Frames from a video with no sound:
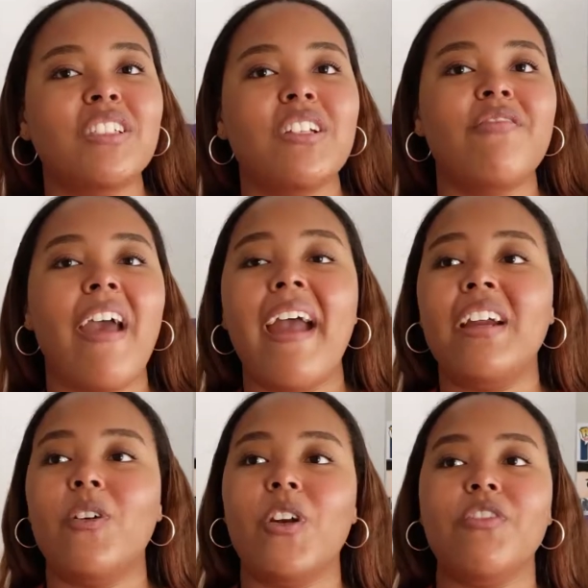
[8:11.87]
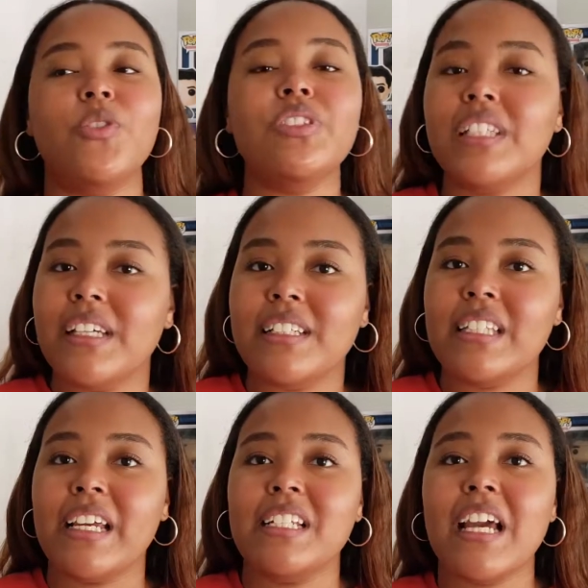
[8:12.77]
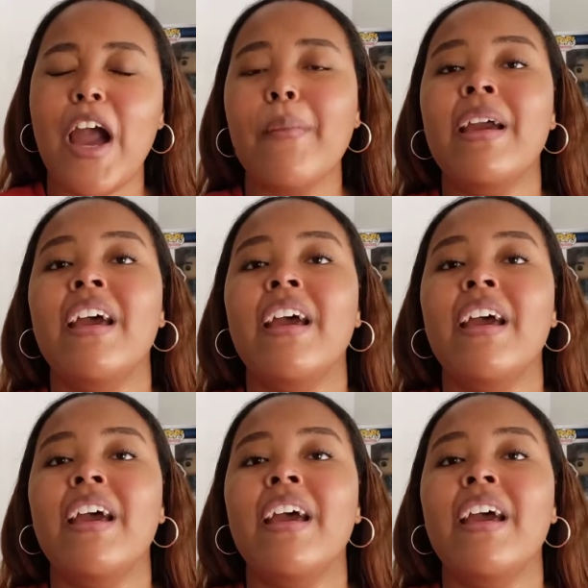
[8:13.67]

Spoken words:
the fact, or if you see it a second time,